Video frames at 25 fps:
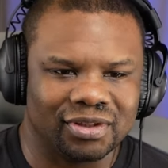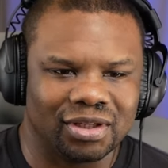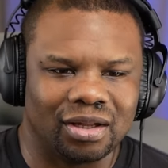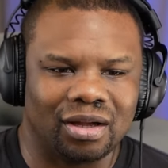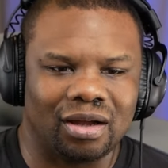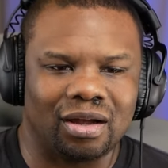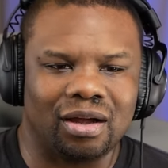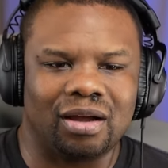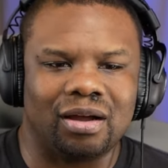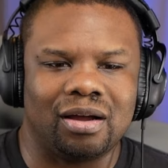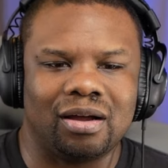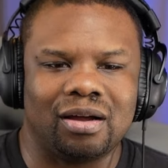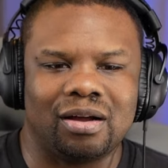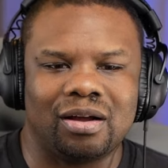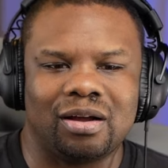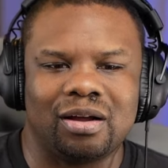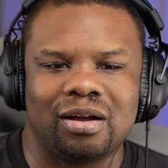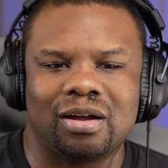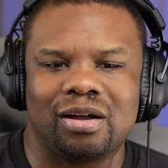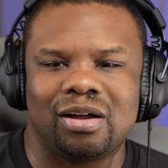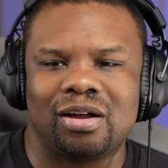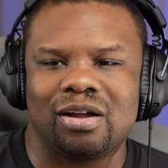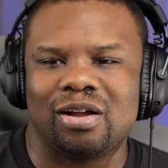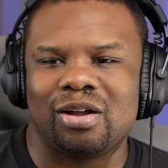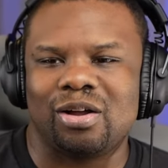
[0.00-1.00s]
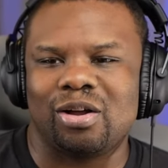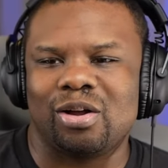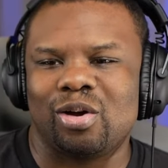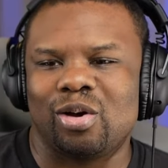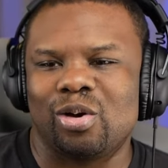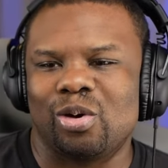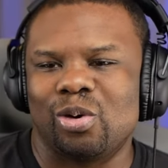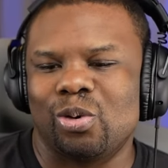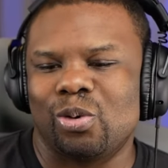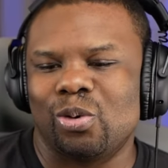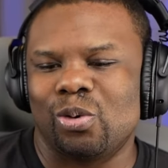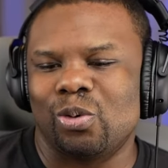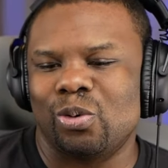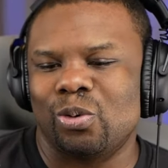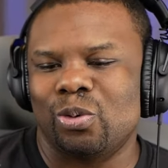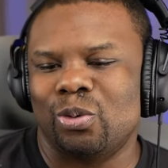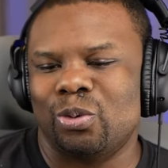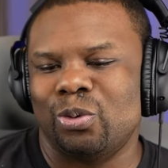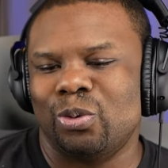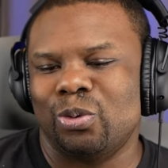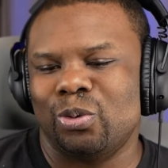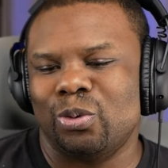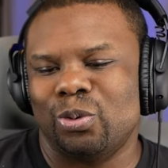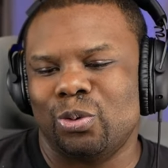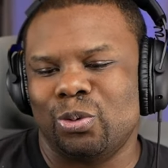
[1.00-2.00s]

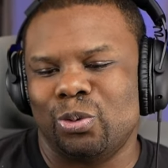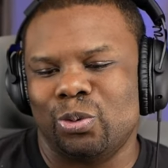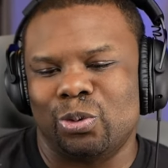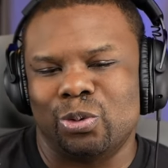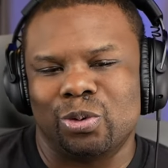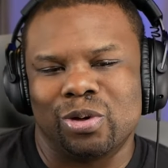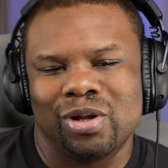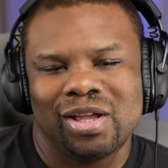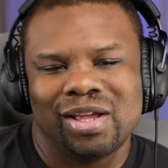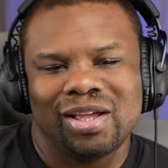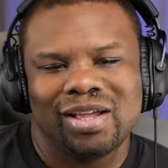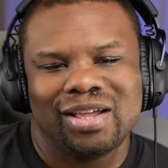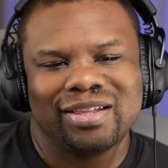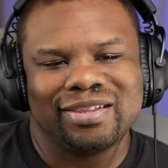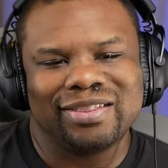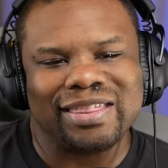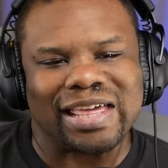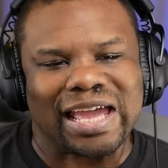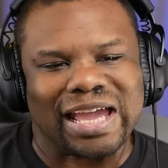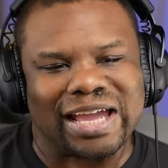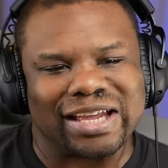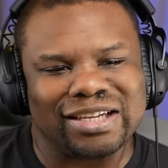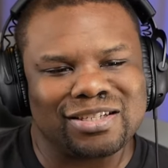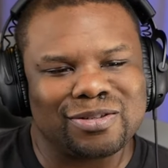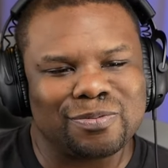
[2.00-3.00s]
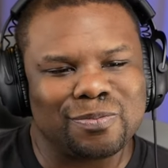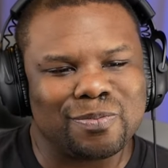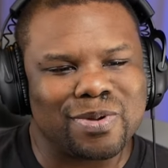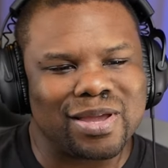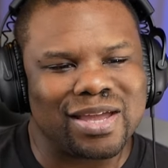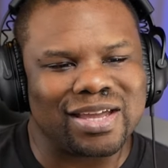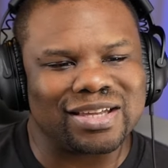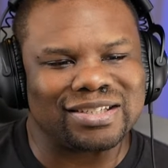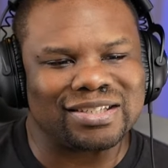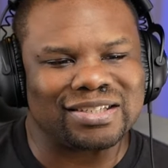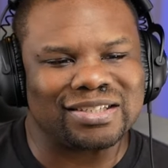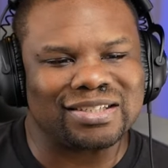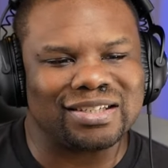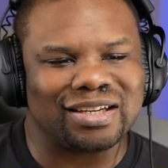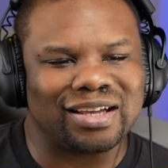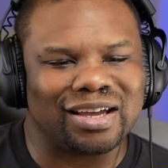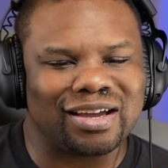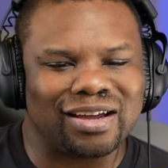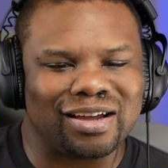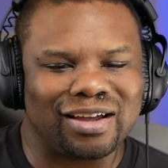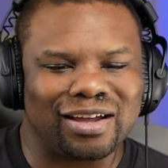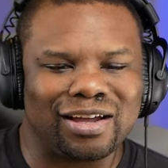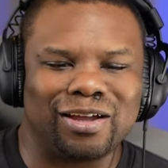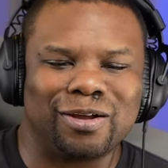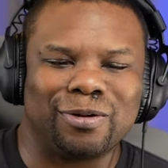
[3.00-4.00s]
Oh, that's messed
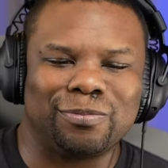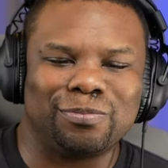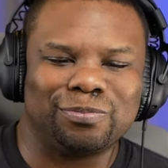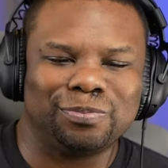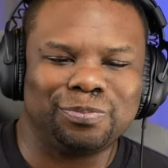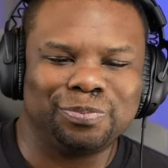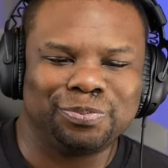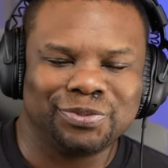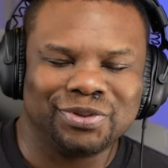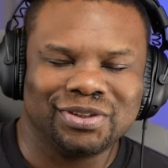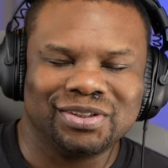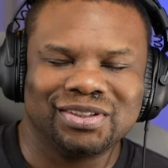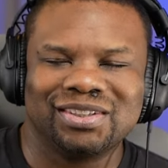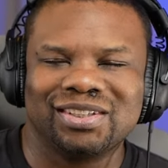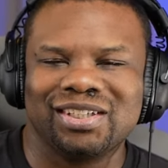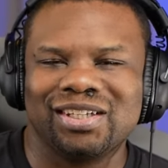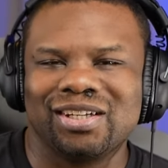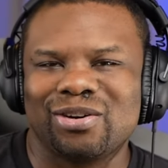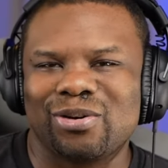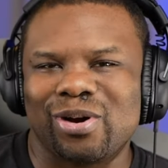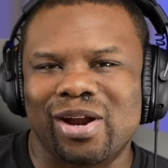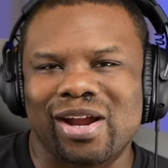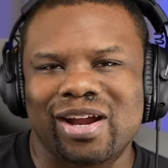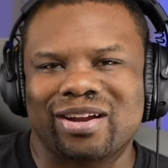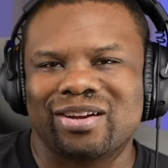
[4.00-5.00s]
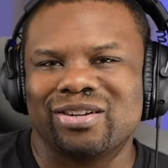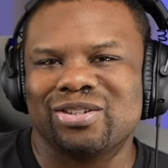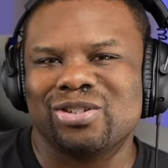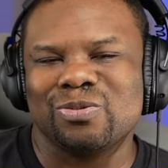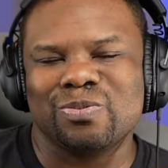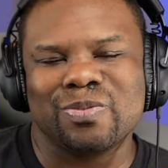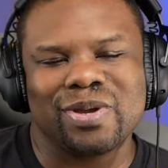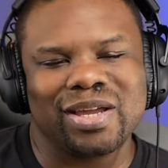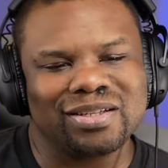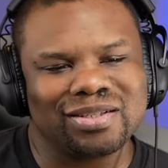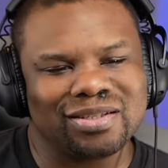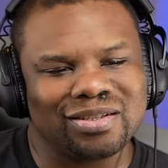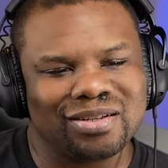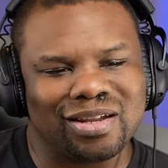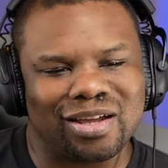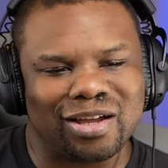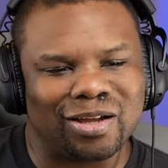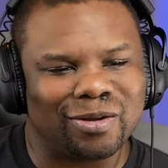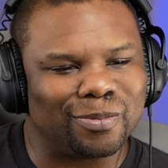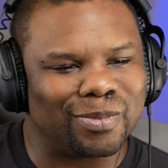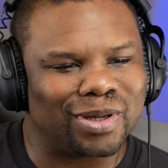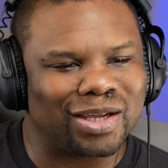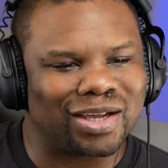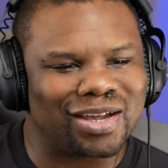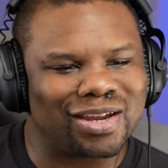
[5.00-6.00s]
up. See, Crackers, you're messing
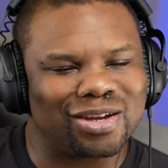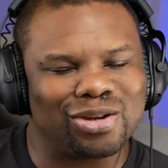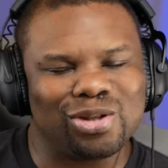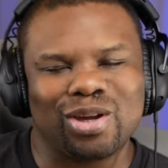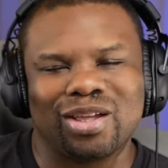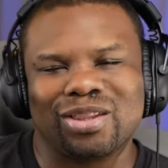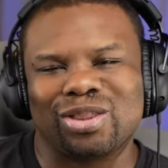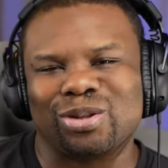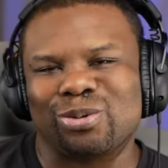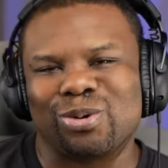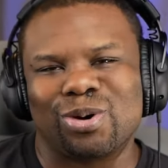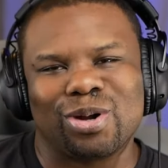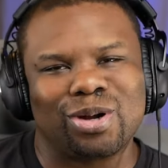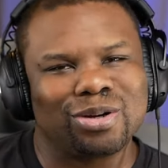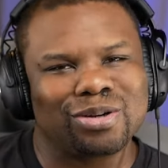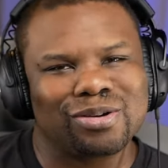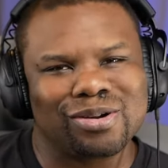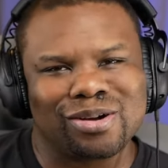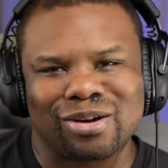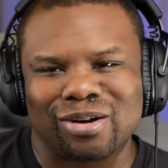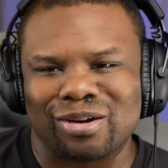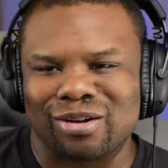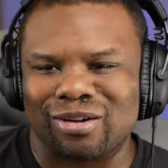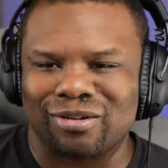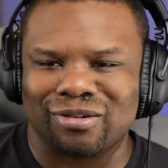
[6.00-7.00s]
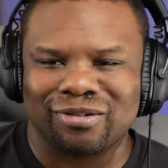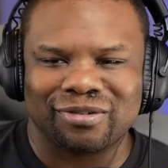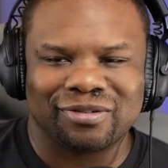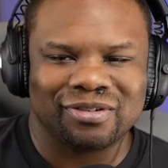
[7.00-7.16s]
up, man. You got the wrong girl.